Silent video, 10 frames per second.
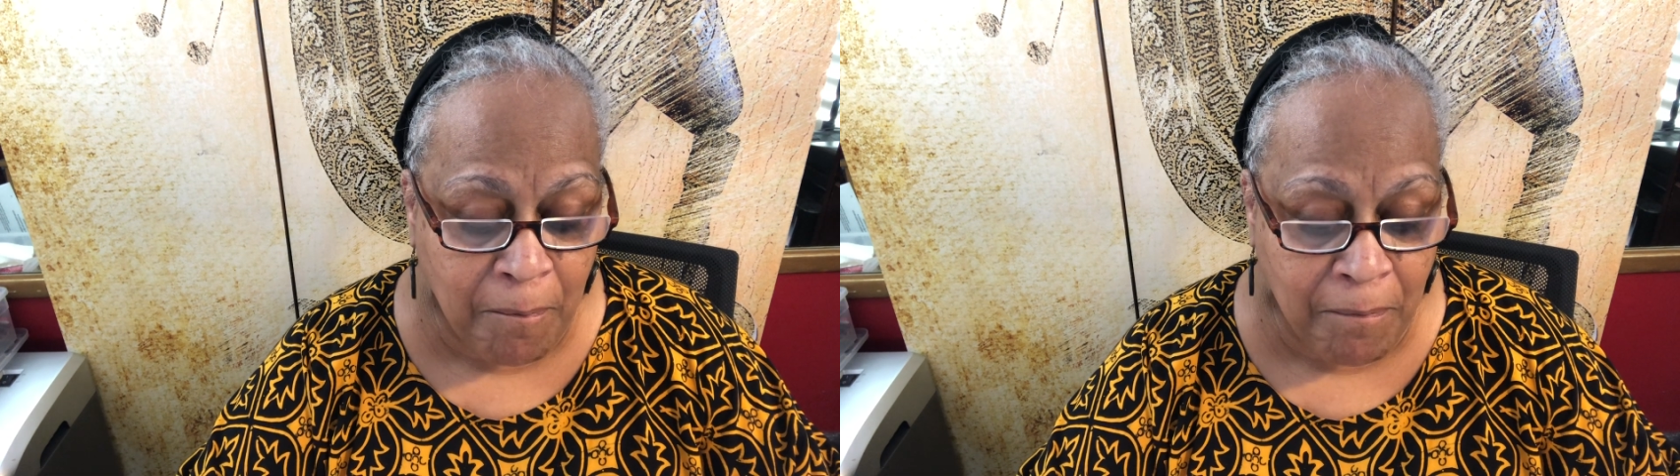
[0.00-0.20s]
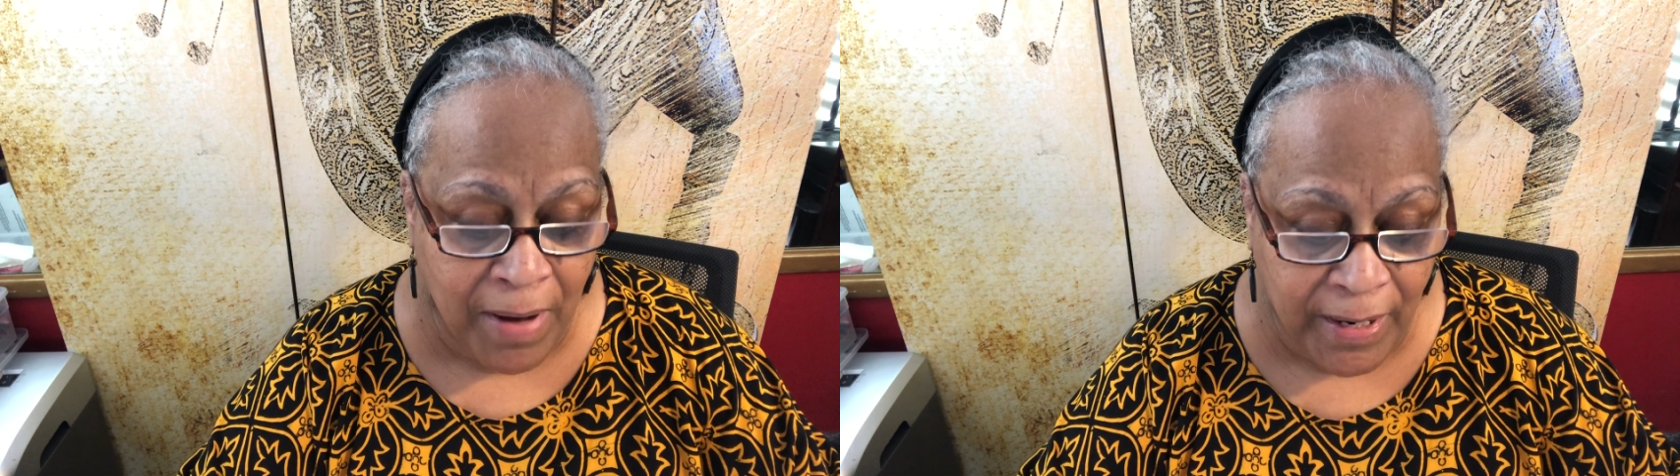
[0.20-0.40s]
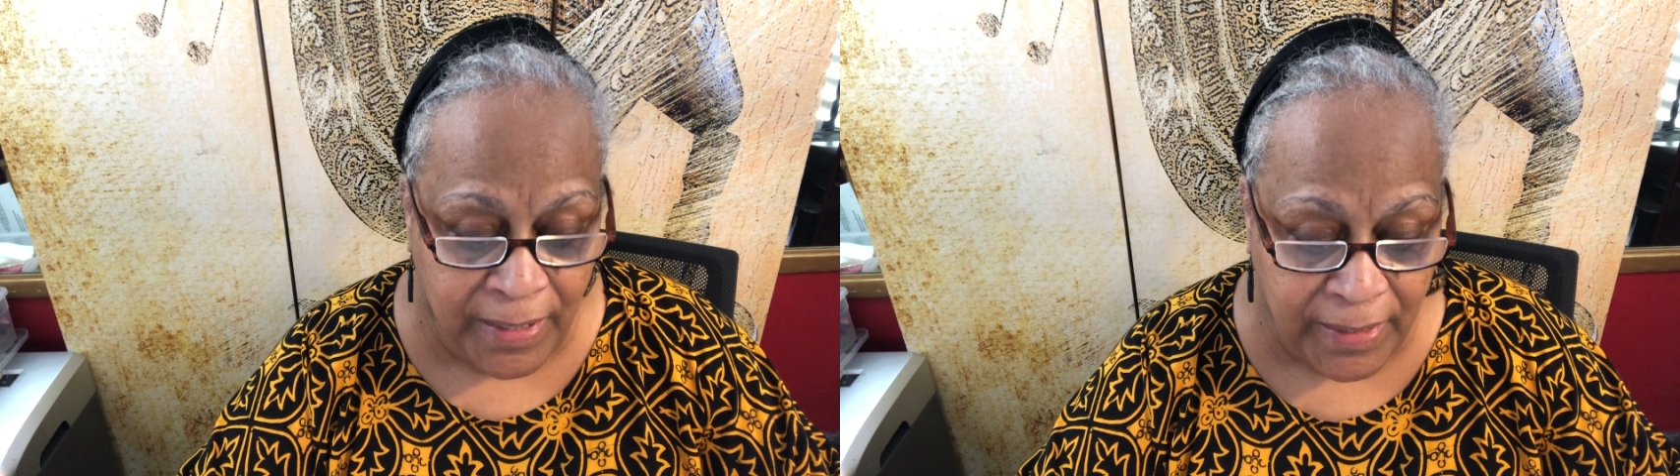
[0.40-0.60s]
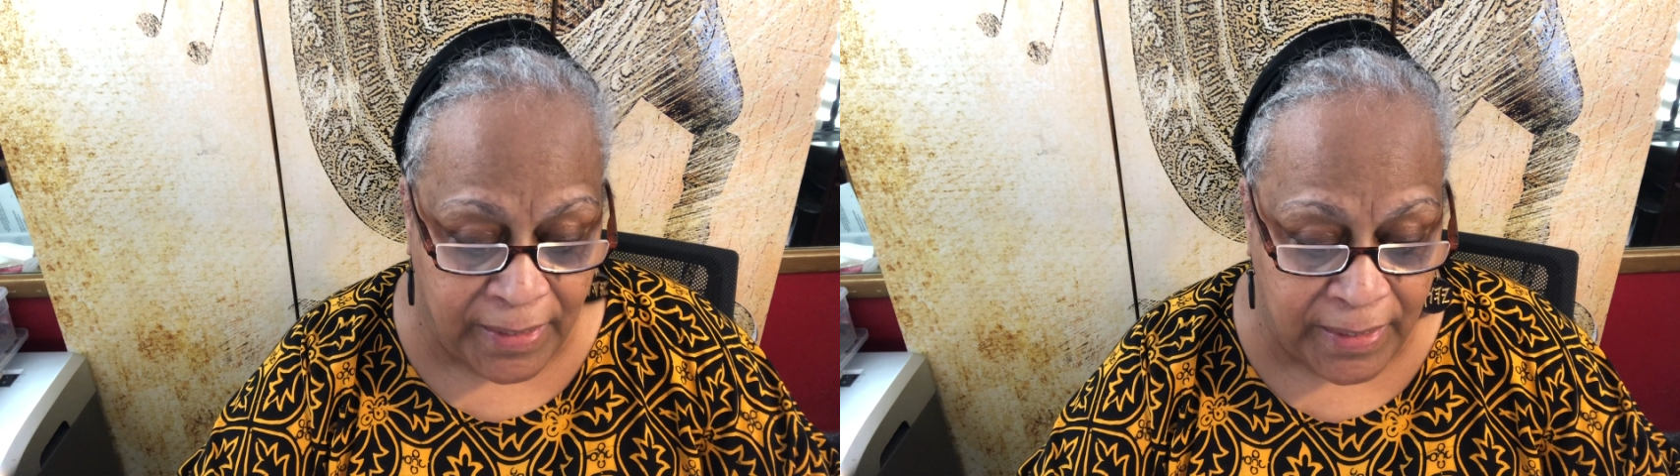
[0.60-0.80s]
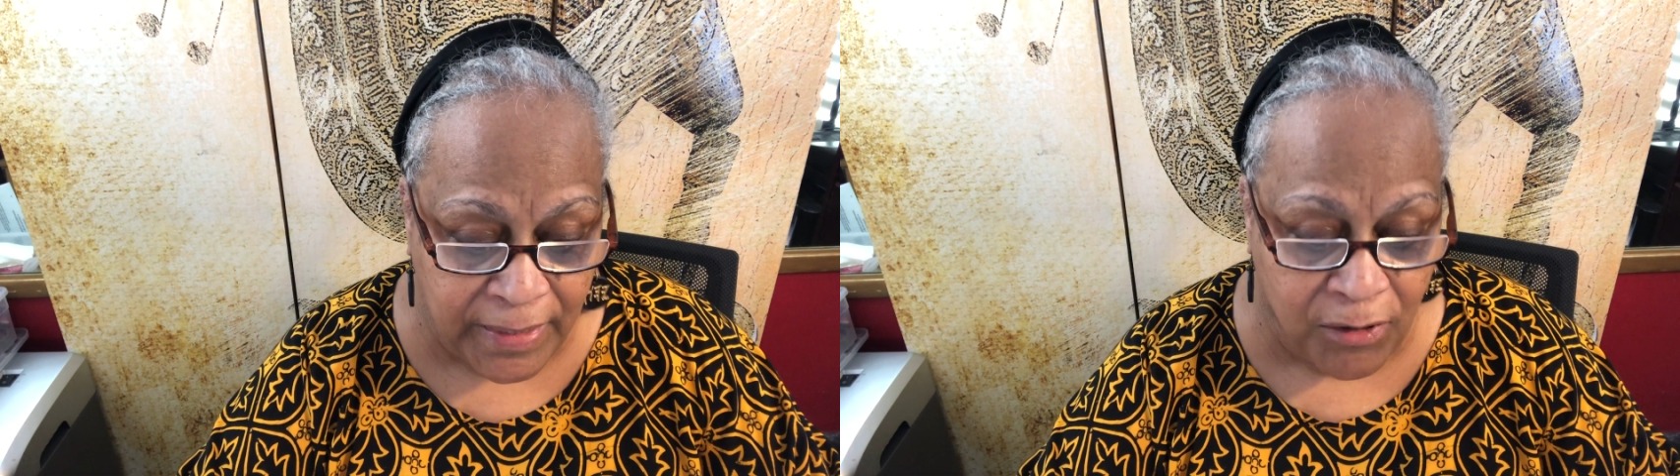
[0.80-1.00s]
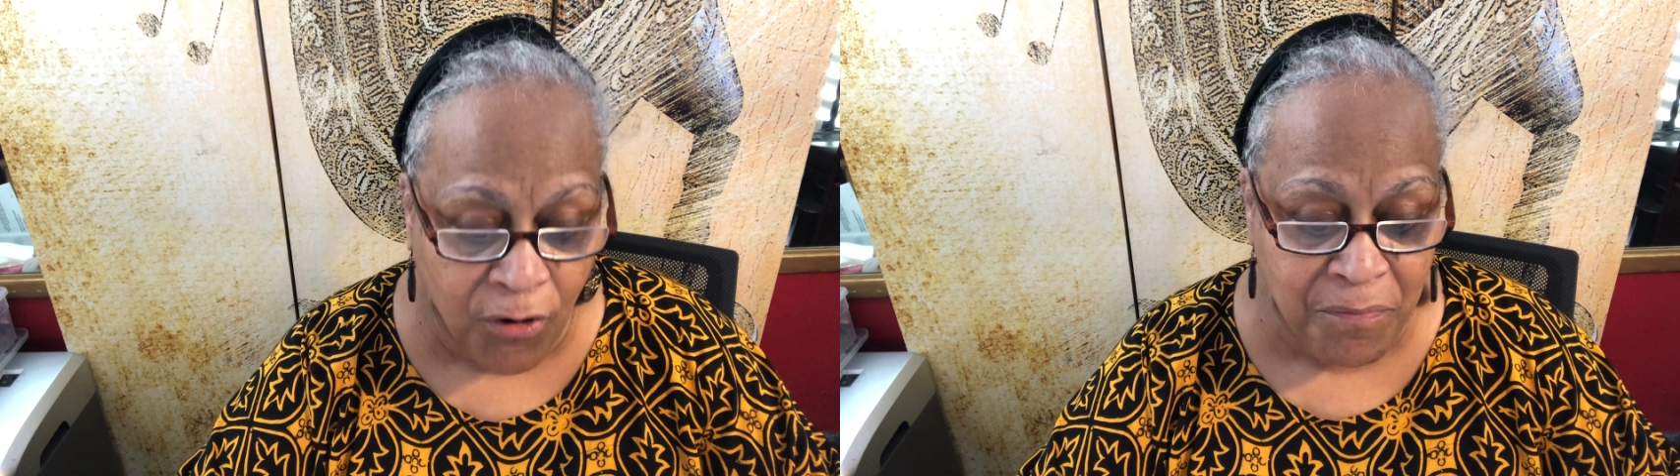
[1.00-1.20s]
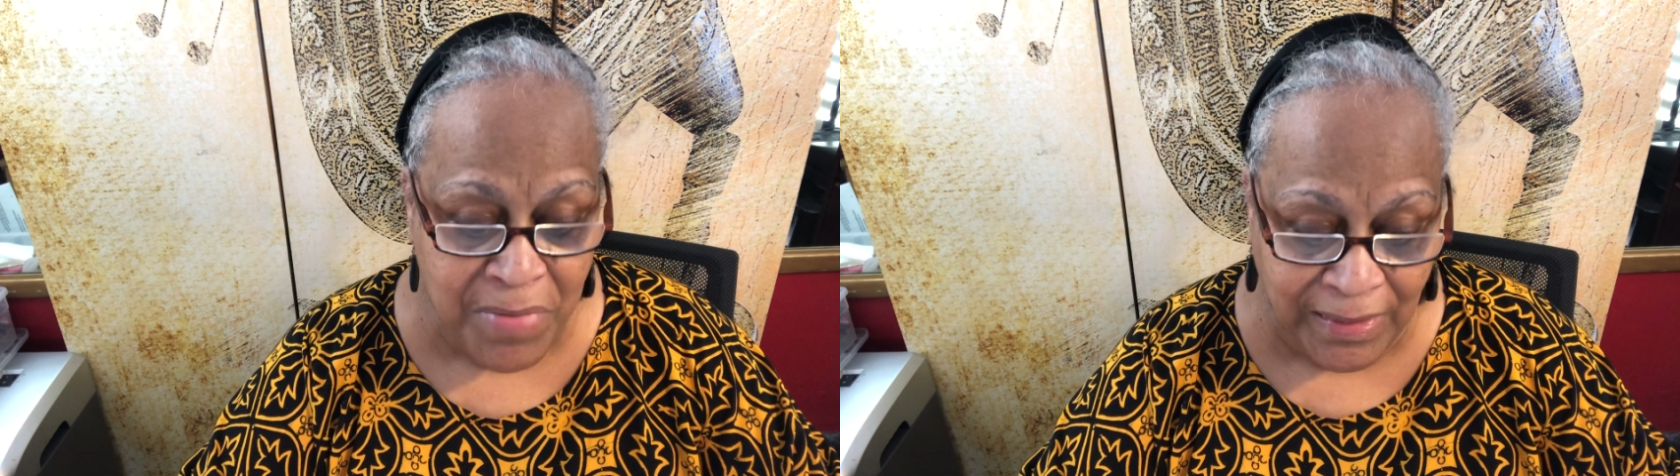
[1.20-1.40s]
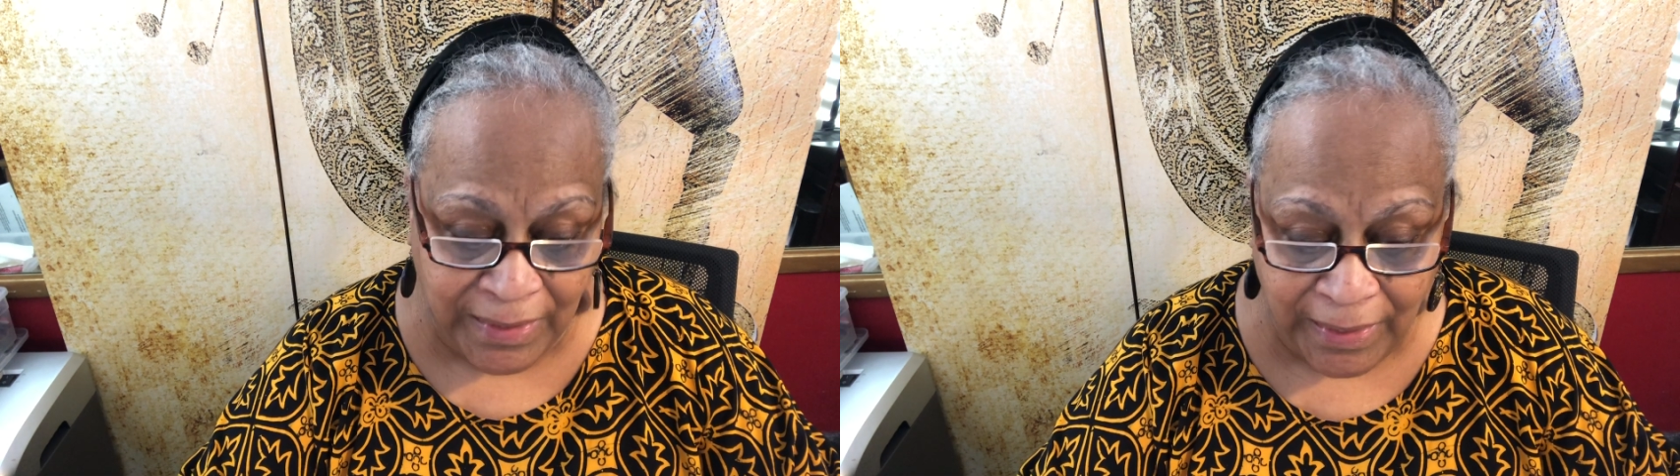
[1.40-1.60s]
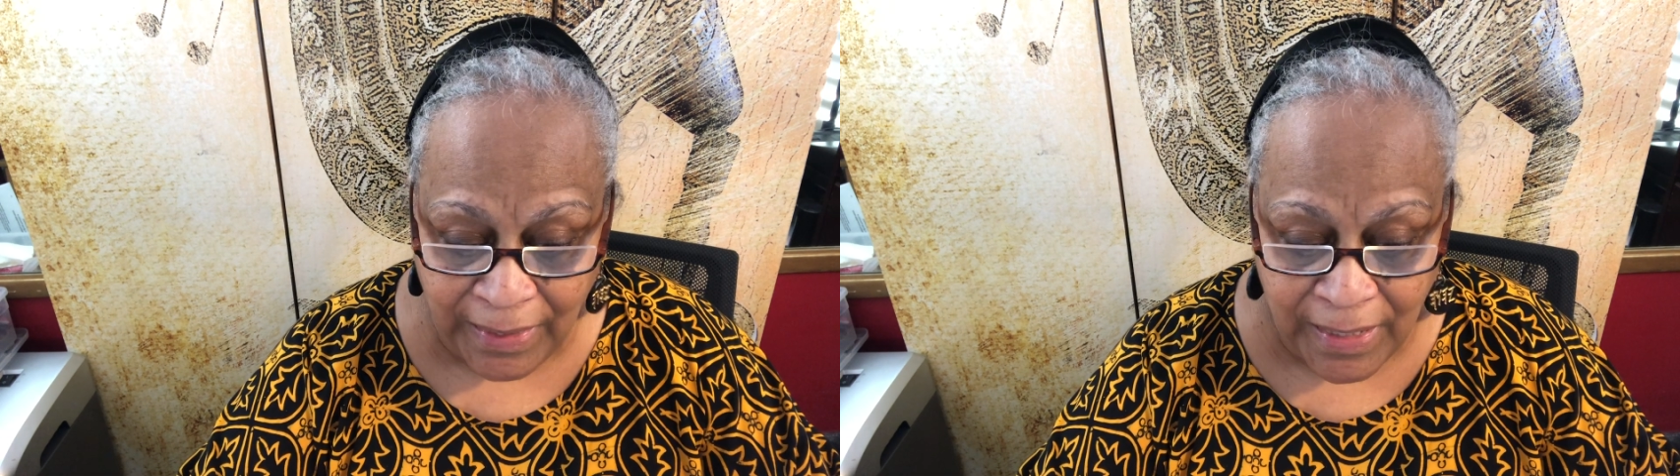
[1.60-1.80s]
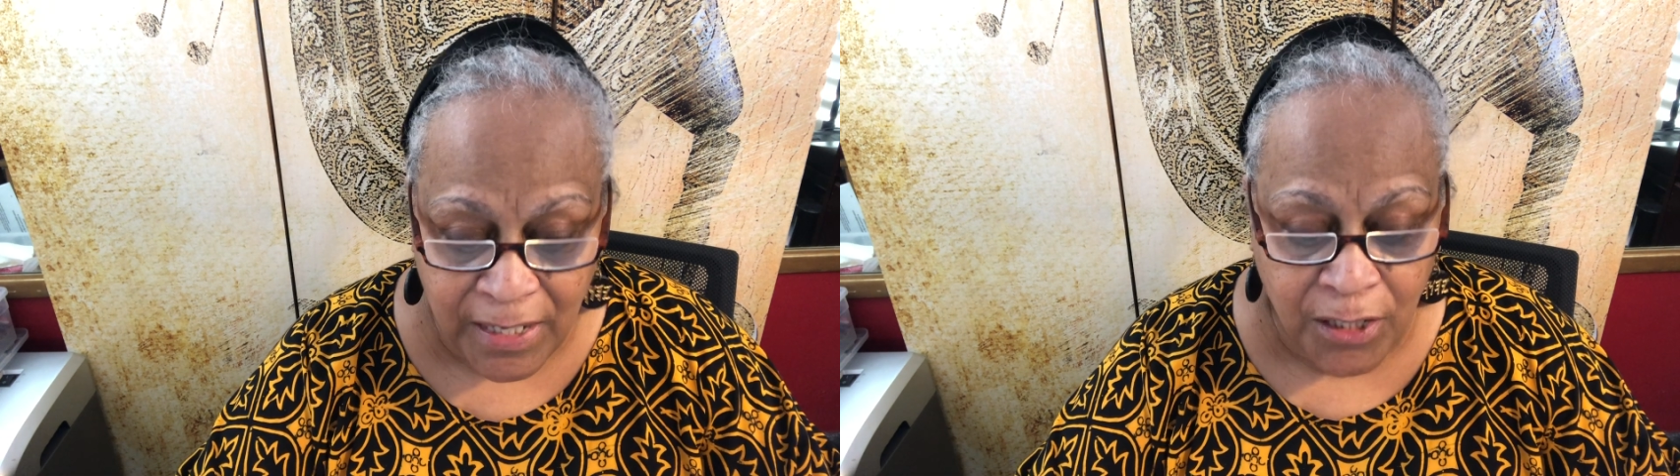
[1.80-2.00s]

Milley